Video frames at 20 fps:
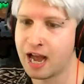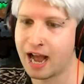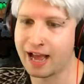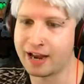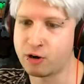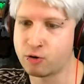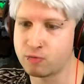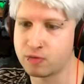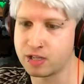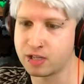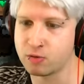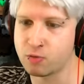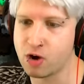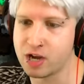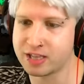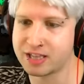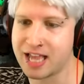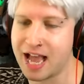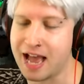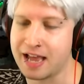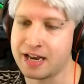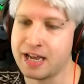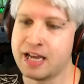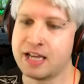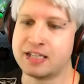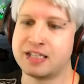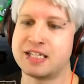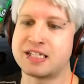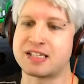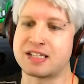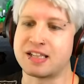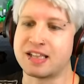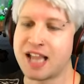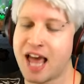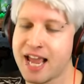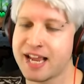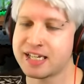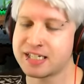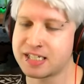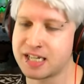I don't really want that. This
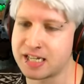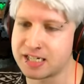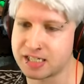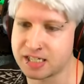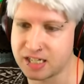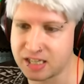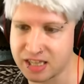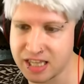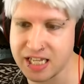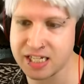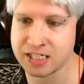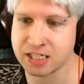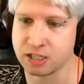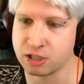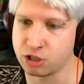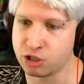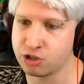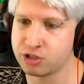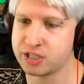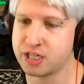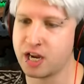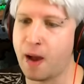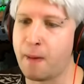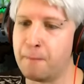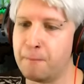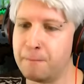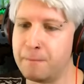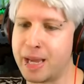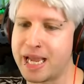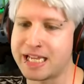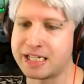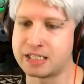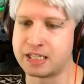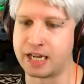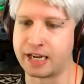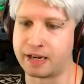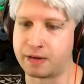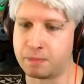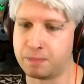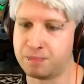light disc, this looked amazing.